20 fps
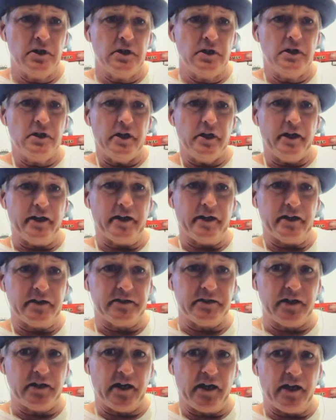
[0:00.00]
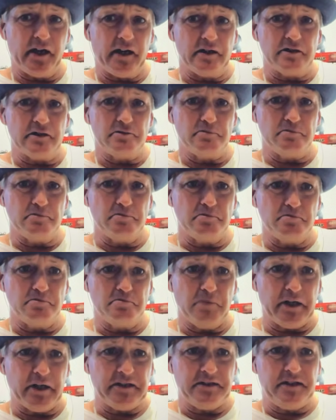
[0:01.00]
And
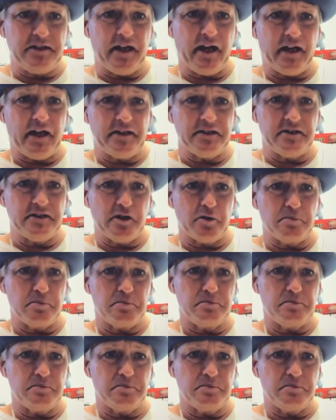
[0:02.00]
my dad ended up,